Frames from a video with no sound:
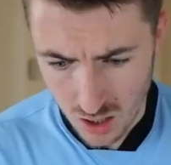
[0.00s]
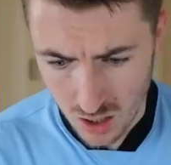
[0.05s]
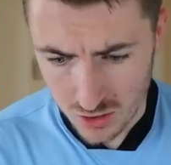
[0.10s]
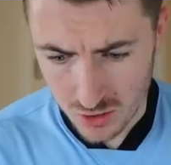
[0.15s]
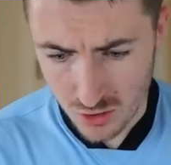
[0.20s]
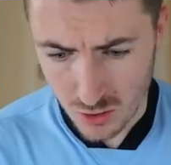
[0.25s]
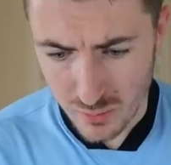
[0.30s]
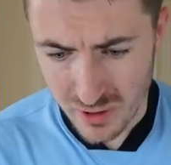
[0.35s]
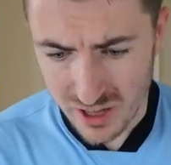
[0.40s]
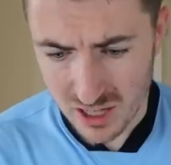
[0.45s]

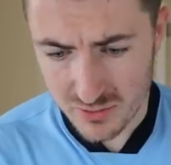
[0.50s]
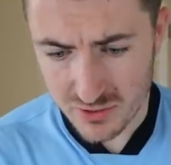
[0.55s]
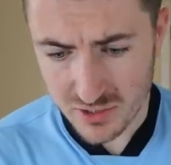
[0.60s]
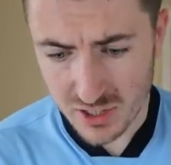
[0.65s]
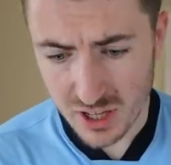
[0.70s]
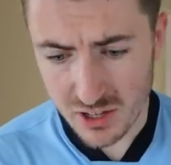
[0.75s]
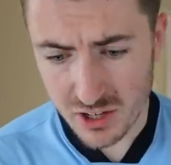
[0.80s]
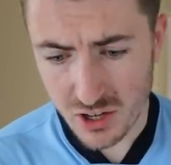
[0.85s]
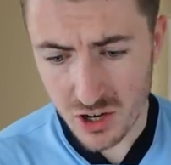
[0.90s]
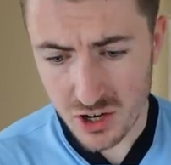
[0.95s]
Oh no mate, if you're
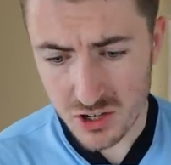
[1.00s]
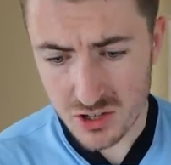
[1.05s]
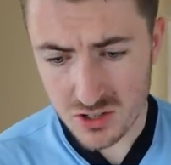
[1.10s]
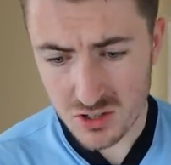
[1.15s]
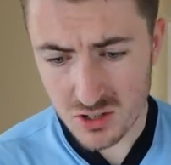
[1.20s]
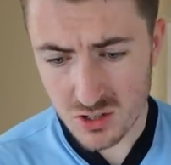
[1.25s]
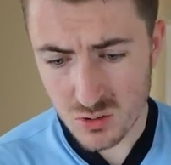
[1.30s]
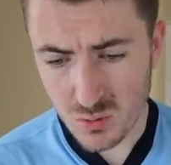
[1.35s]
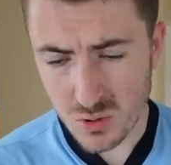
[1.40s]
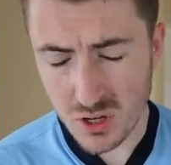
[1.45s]
not
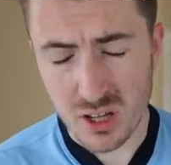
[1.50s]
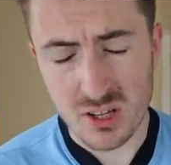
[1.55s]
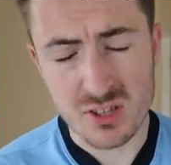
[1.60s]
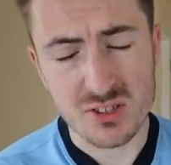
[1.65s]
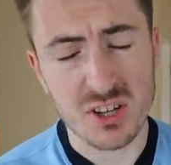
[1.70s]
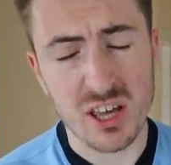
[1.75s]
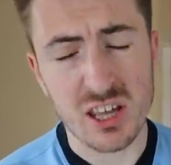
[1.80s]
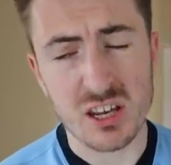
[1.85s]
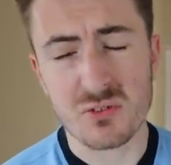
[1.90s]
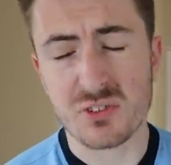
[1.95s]
heard, we're not
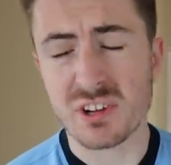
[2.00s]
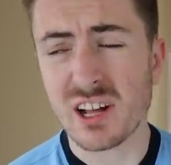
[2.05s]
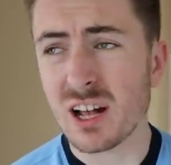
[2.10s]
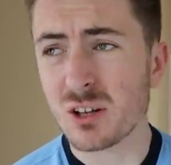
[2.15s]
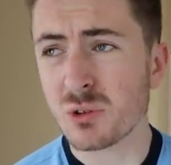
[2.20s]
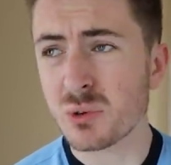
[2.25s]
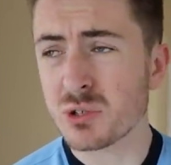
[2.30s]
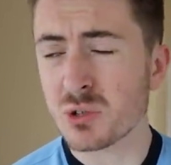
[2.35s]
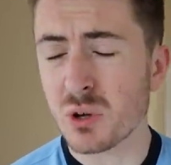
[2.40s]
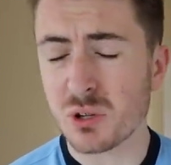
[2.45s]
signing
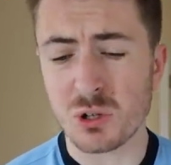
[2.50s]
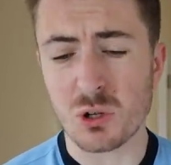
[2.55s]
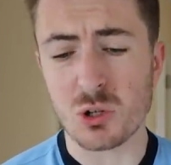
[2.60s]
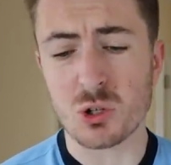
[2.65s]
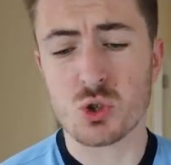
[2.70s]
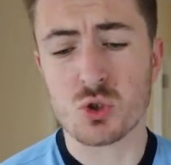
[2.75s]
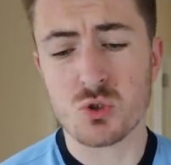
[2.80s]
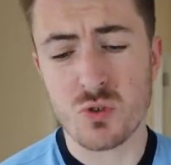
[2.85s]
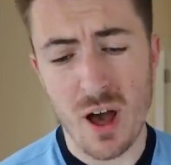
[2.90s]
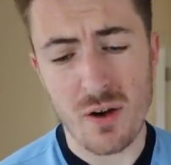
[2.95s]
Ronaldo, he's going to
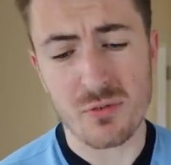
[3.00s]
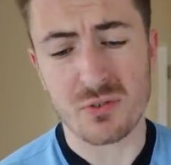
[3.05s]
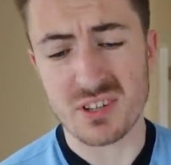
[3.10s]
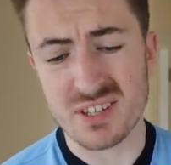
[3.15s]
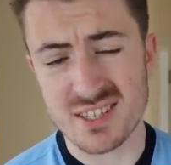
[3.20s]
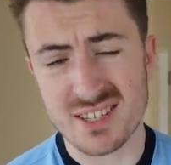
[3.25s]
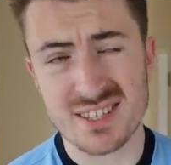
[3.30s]
Old Trafford